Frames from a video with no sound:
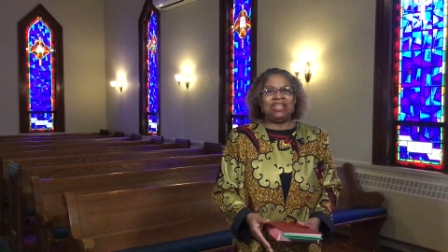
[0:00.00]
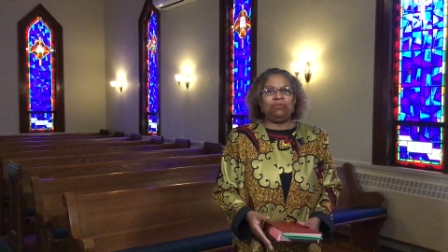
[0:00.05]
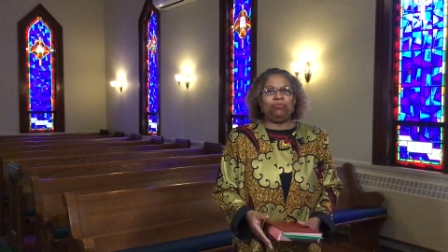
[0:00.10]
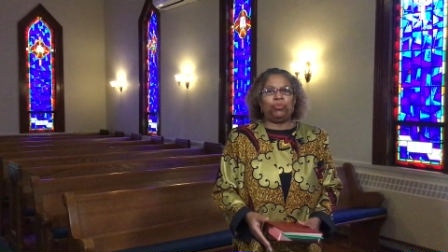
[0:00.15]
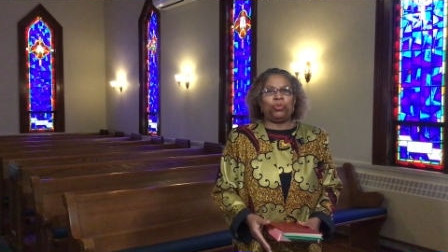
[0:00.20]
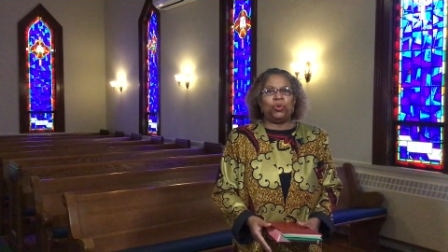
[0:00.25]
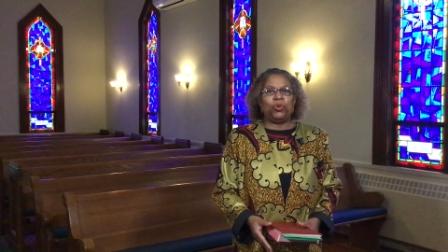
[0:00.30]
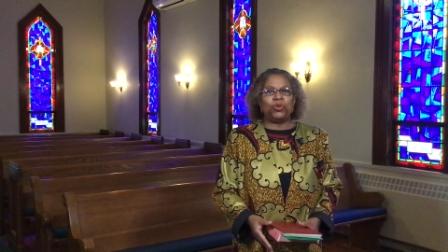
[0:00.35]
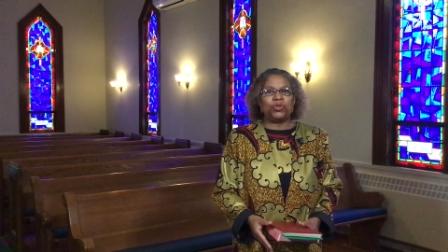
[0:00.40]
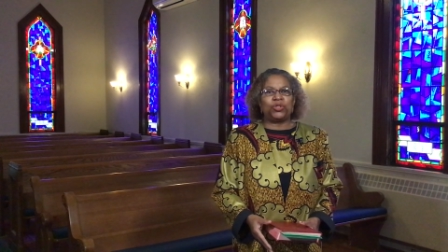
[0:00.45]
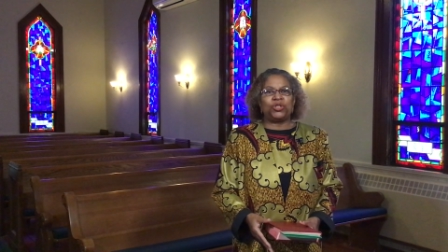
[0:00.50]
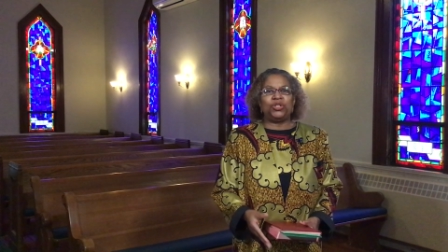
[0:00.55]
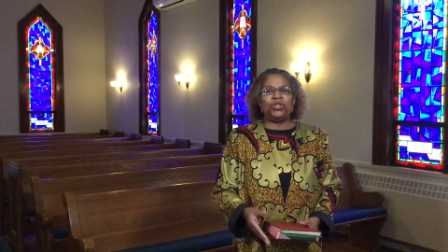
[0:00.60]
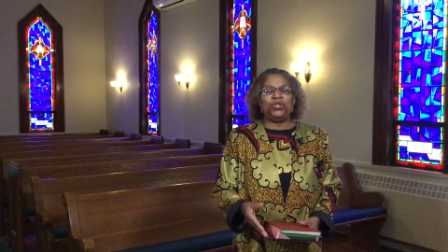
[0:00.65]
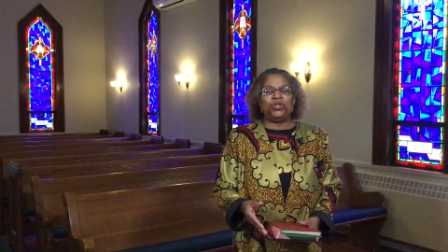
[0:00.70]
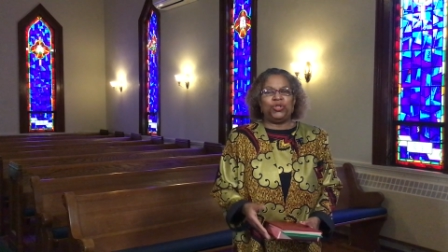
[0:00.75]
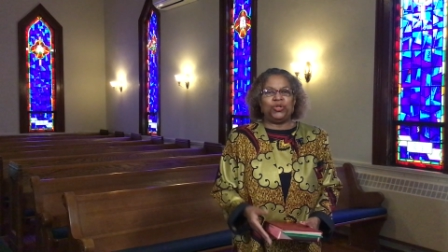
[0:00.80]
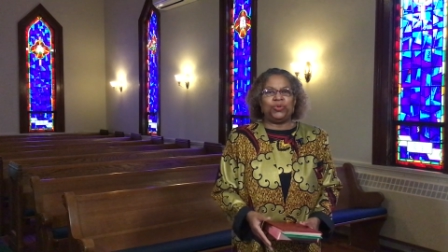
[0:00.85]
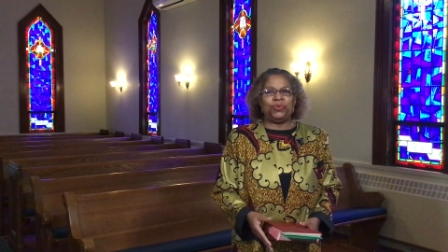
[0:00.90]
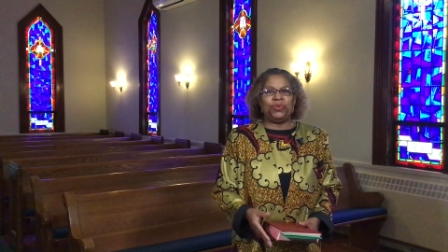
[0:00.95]

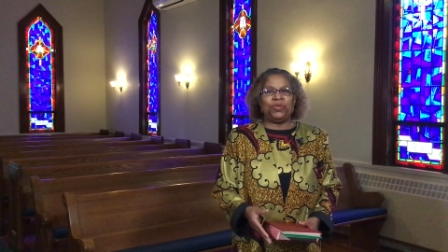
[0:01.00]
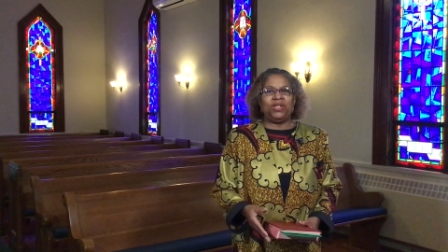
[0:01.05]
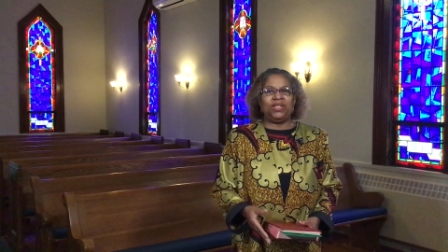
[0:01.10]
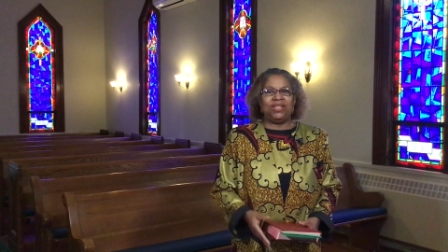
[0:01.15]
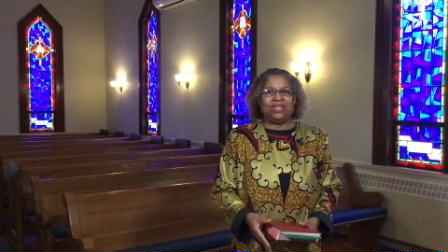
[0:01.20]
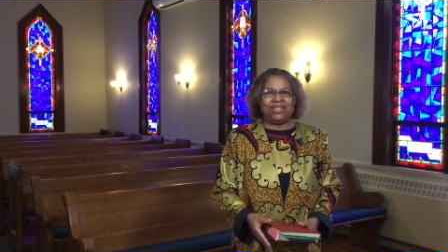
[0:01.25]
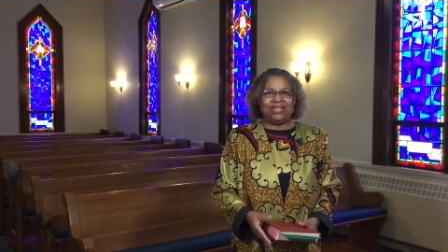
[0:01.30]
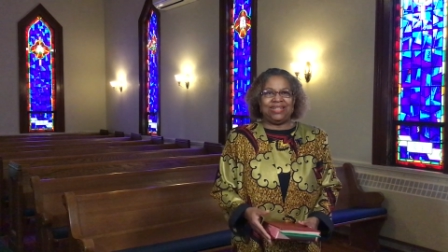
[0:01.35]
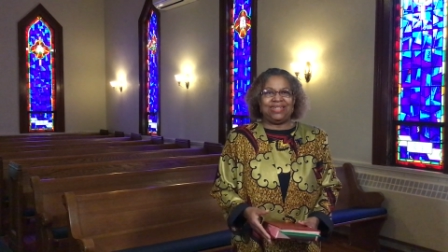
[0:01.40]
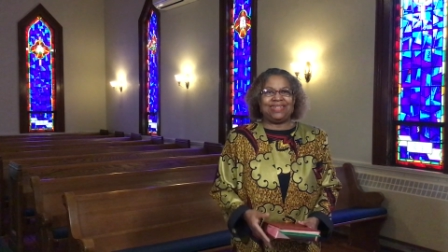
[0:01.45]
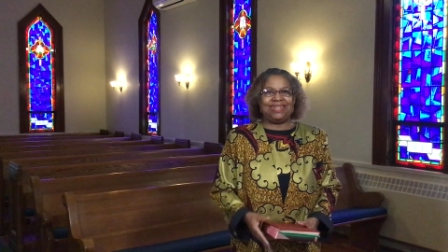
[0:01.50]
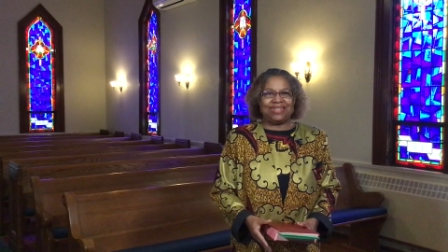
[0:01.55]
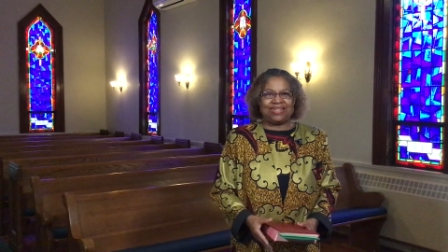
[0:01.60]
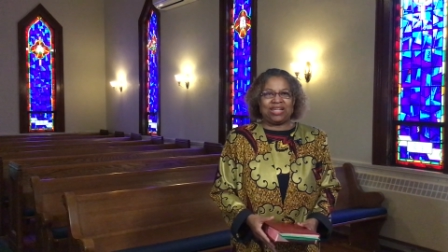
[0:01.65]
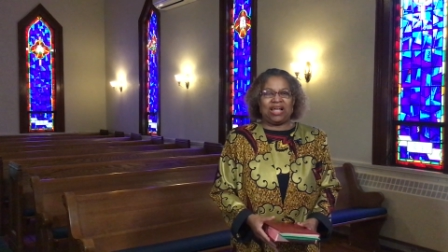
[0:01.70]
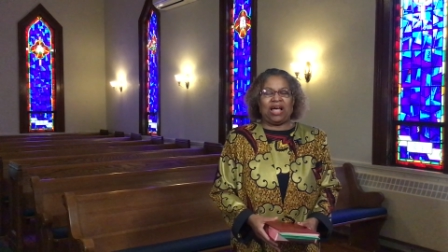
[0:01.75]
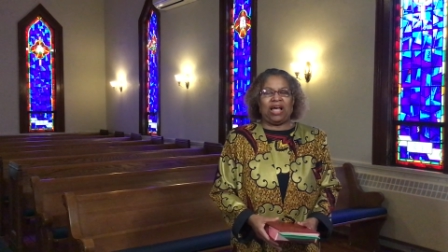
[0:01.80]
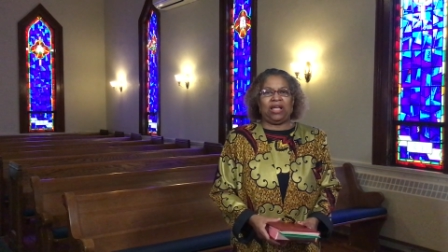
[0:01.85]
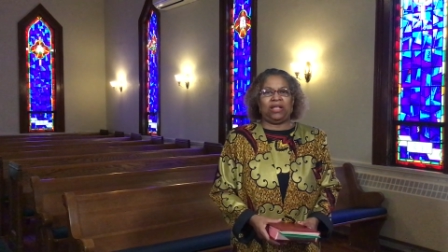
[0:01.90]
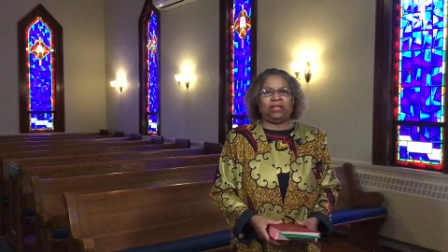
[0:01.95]
important during these
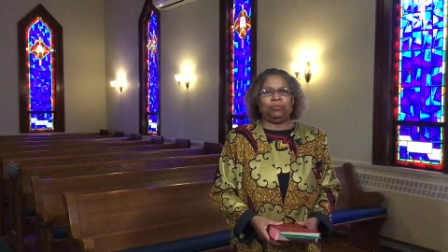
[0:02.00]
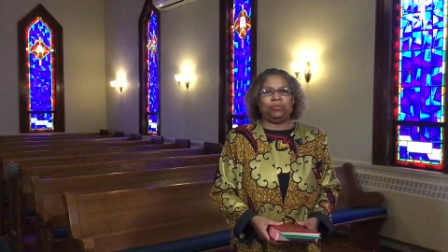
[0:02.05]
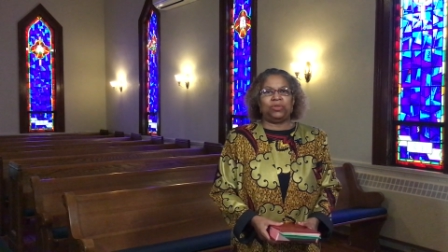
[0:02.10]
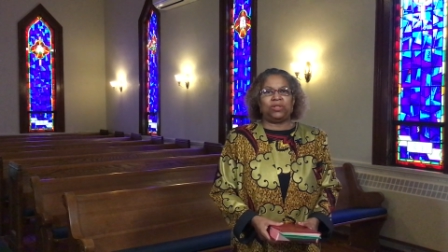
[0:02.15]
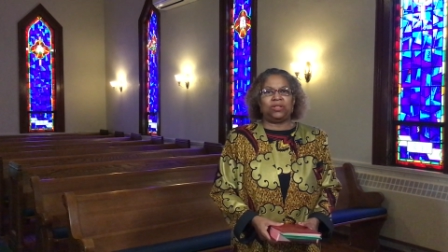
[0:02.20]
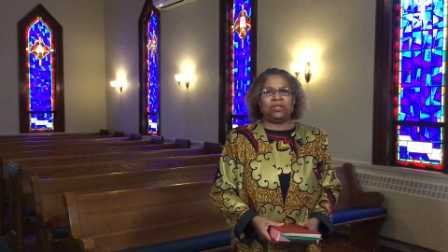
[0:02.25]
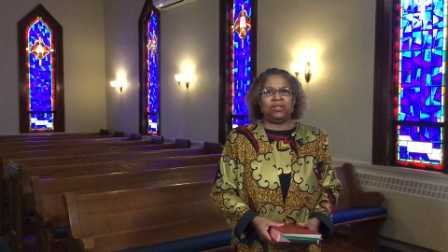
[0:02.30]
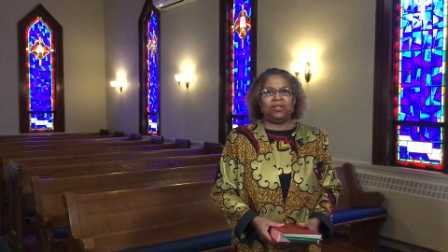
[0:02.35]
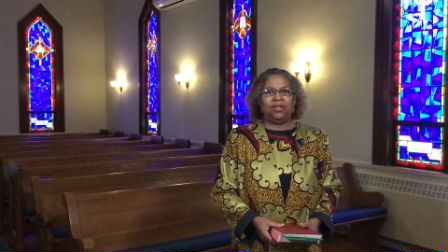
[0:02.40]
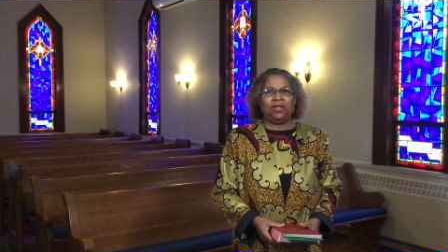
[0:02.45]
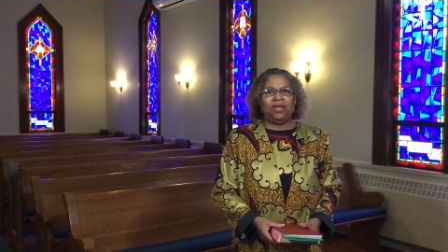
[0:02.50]
times